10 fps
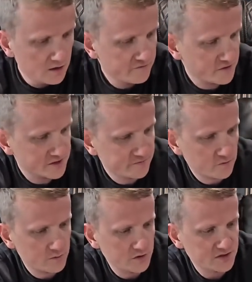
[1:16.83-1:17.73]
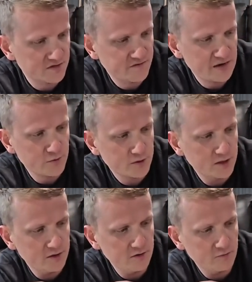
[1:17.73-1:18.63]
first and foremost, the Vibro
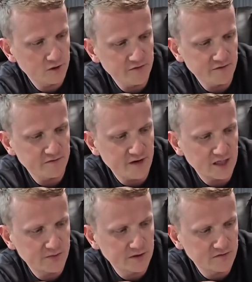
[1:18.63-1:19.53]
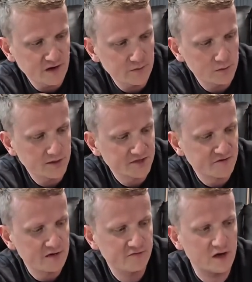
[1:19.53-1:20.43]
keyer. Really fun fact about the Vibroplex
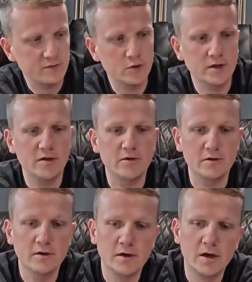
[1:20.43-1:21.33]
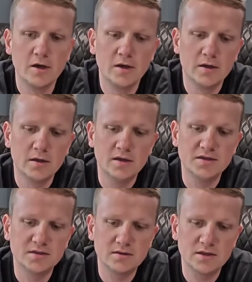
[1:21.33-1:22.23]
Vibro keyer
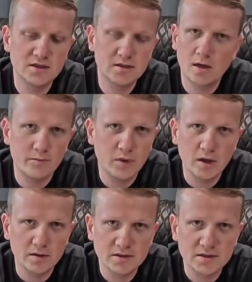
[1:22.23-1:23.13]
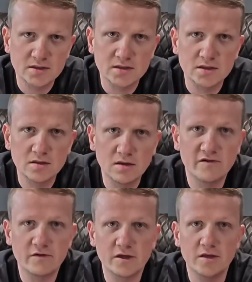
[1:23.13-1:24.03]
is this is not a bug. This is a single
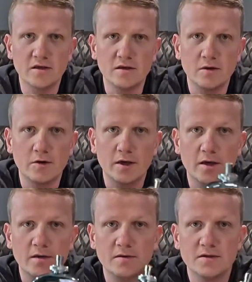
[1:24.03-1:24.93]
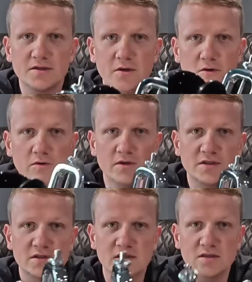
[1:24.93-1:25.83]
lever key. Okay, so
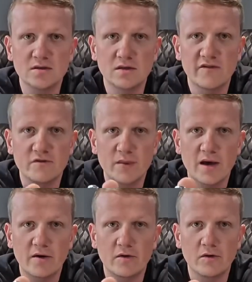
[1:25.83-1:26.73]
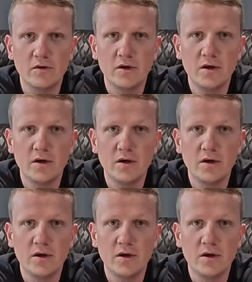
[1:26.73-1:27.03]
this is a single lever paddle